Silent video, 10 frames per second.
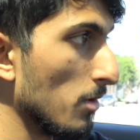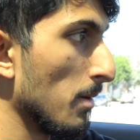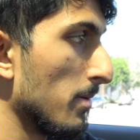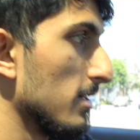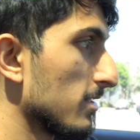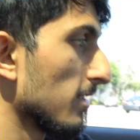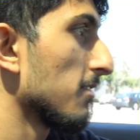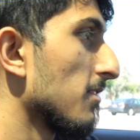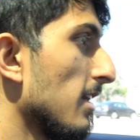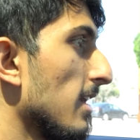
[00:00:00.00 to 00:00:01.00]
where my parents
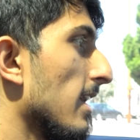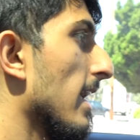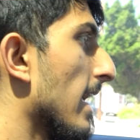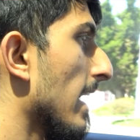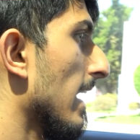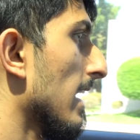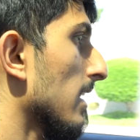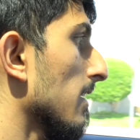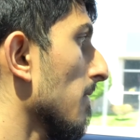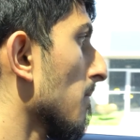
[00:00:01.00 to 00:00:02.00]
live.
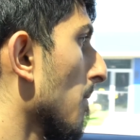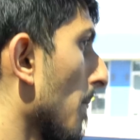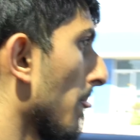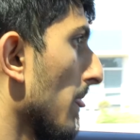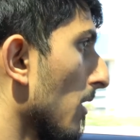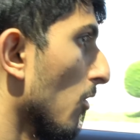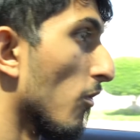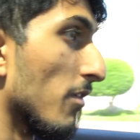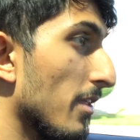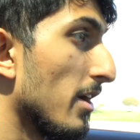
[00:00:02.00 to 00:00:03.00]
And
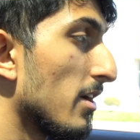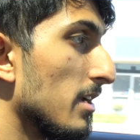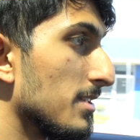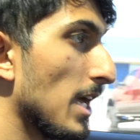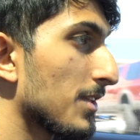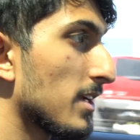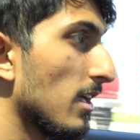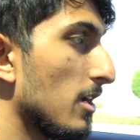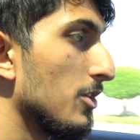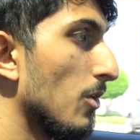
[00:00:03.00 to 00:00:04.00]
over there in South
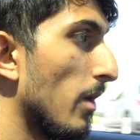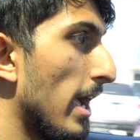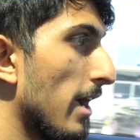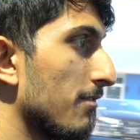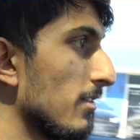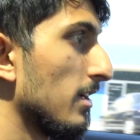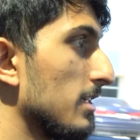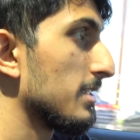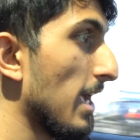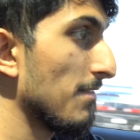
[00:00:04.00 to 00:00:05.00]
Carolina, you don't have
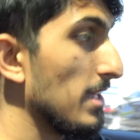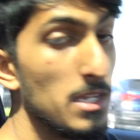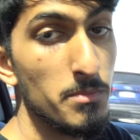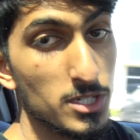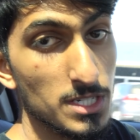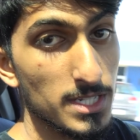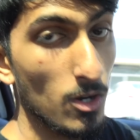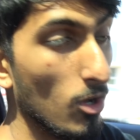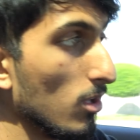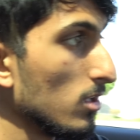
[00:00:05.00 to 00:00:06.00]
to have any emissions at
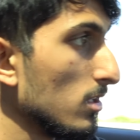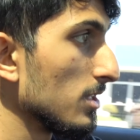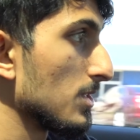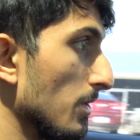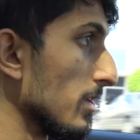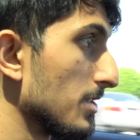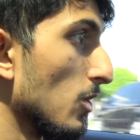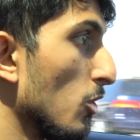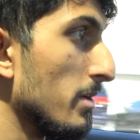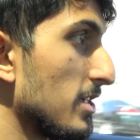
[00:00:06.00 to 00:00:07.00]
all. So there's
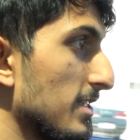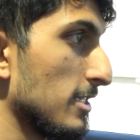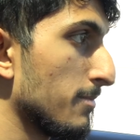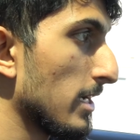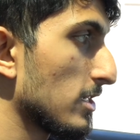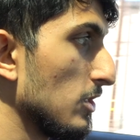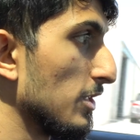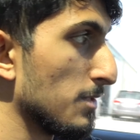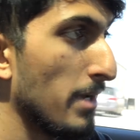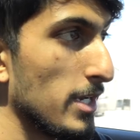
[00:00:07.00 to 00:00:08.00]
no emissions inspection, you
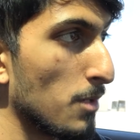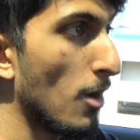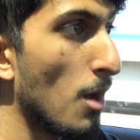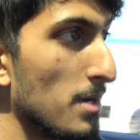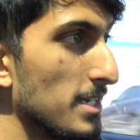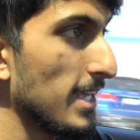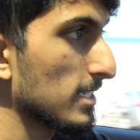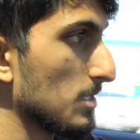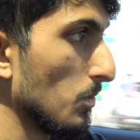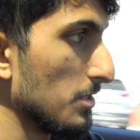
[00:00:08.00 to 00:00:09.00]
just pay your property
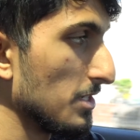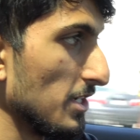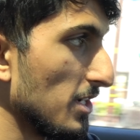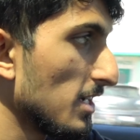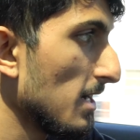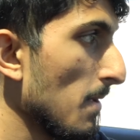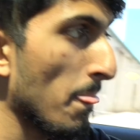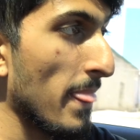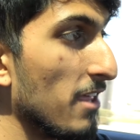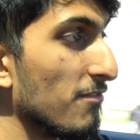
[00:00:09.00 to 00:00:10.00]
taxes once a year.
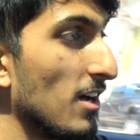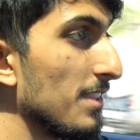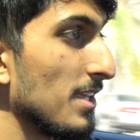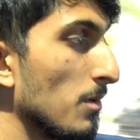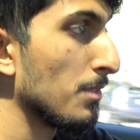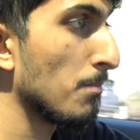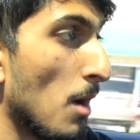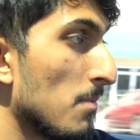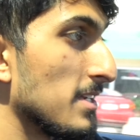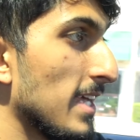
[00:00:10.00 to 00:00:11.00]
And the funny thing with the
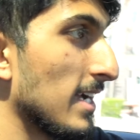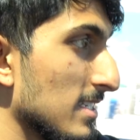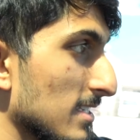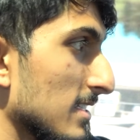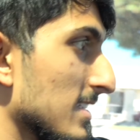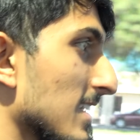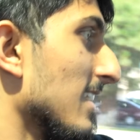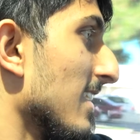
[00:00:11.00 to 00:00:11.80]
property taxes is